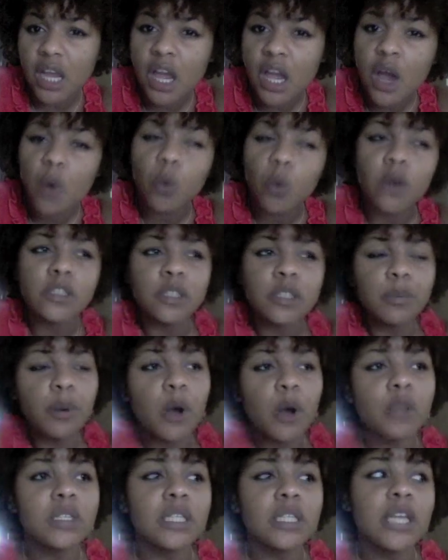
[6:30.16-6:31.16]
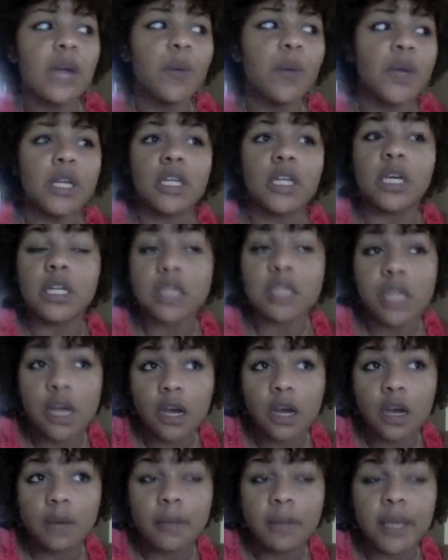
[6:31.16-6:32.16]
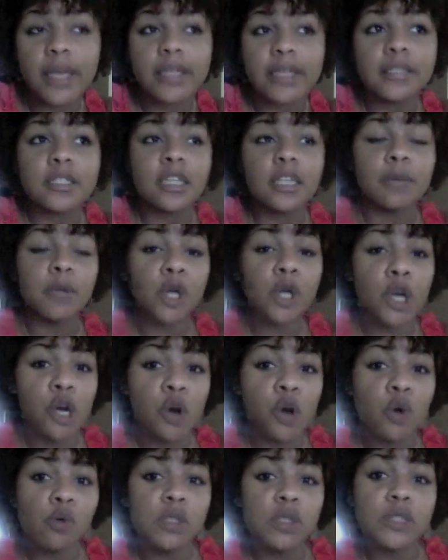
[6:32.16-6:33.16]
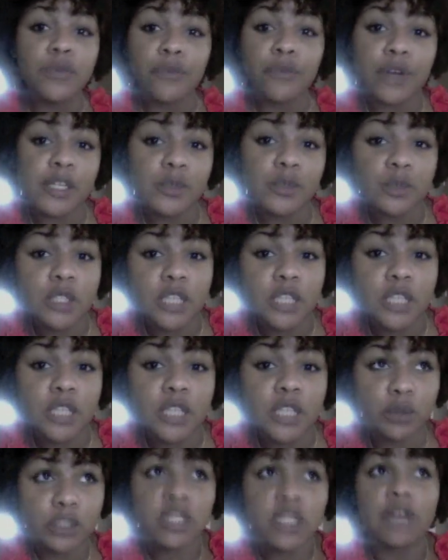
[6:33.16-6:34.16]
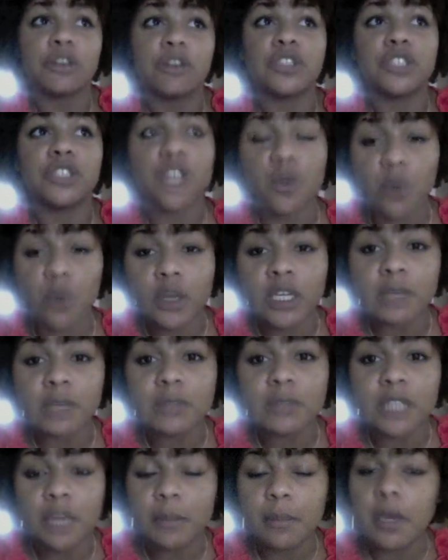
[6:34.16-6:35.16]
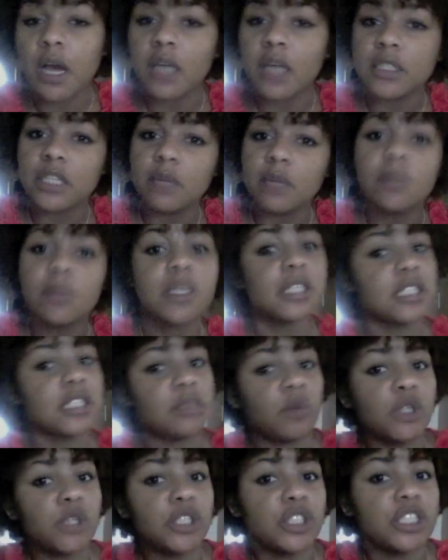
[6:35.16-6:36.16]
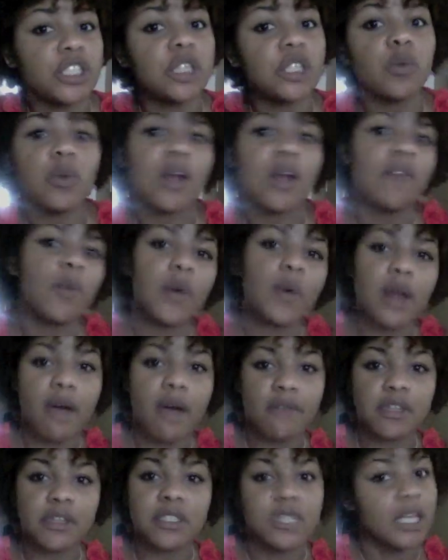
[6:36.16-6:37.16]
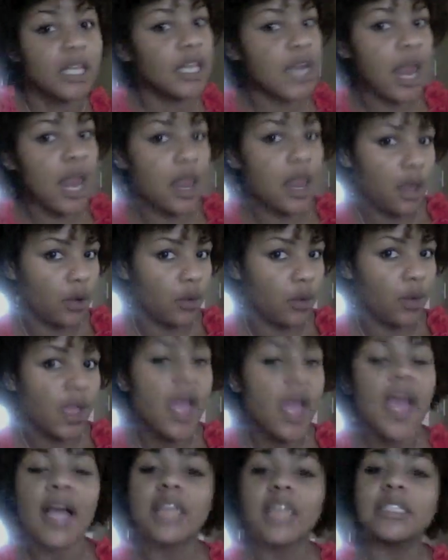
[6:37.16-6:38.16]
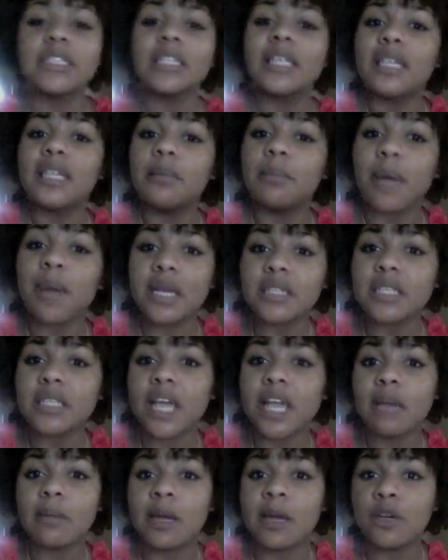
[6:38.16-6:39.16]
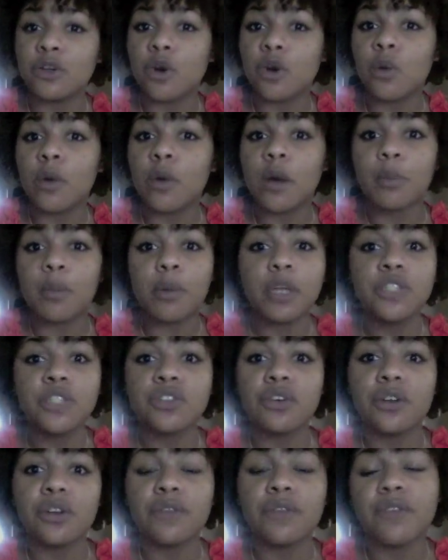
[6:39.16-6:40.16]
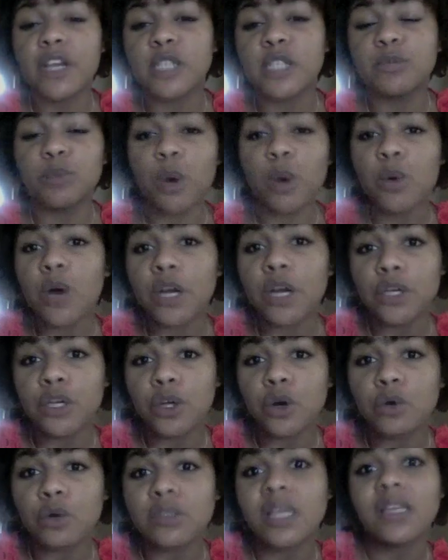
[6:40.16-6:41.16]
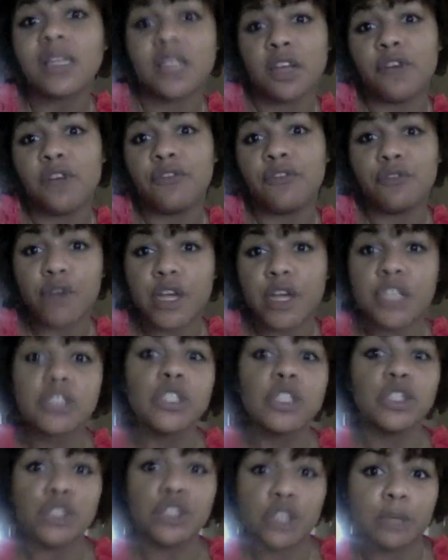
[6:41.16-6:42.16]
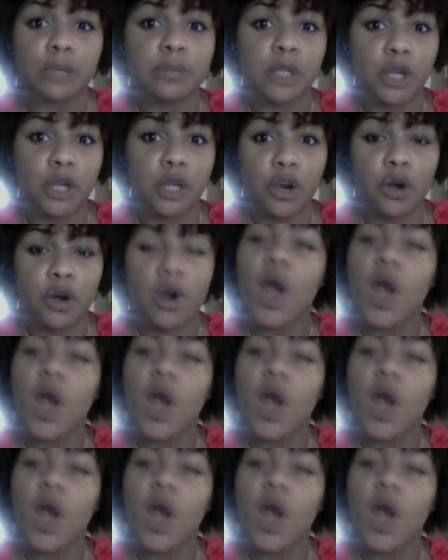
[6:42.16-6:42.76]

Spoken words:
Well, supposedly they were in a club, and some girl who was friends with Terrence J went up to him and hugged him and kissed him on the cheek, whatever, saying hello. And Salida Banks came out of nowhere, punched her in the face, broke her nose, and then her friends jumped the girl.